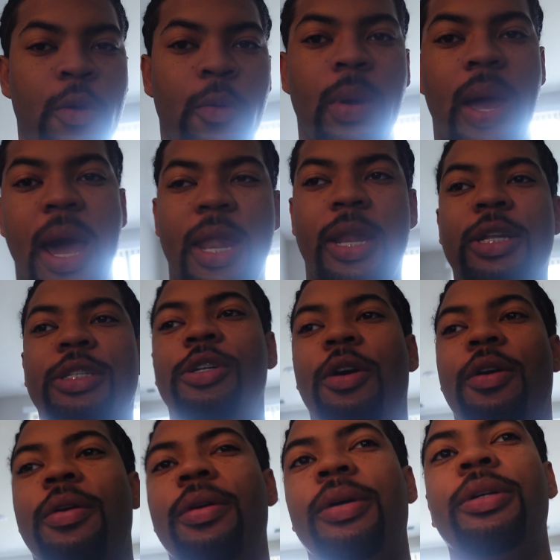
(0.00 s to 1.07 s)
we'll holler at
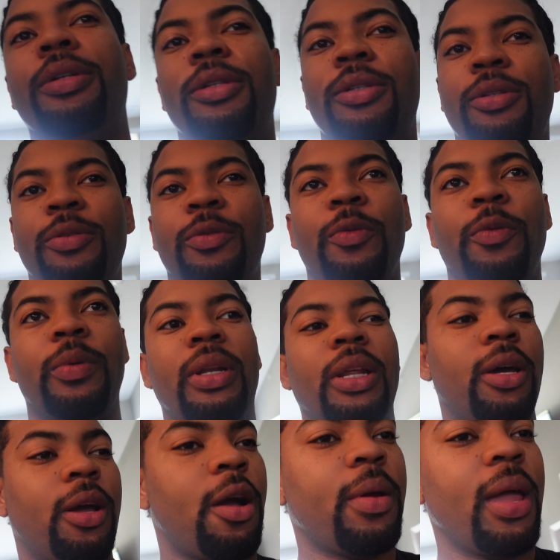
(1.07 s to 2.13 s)
y'all when we
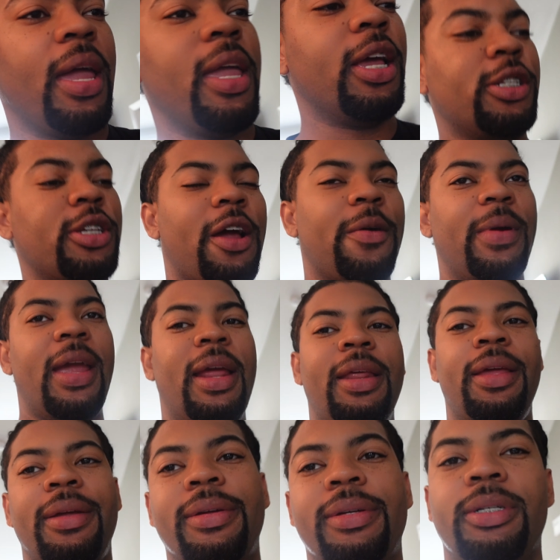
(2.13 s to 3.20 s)
done. Okay, kids, y'all
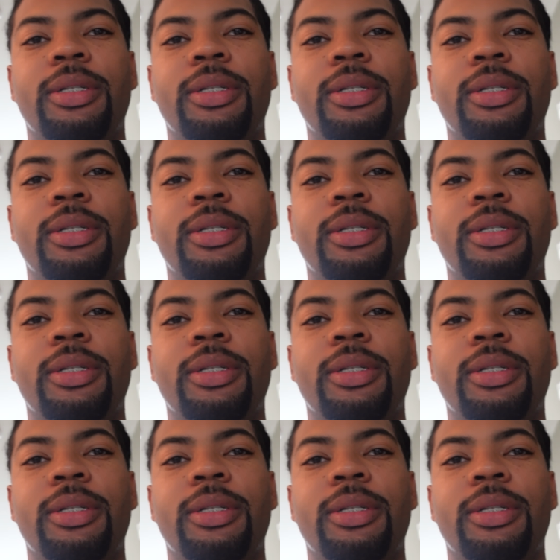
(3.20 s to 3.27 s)
ready?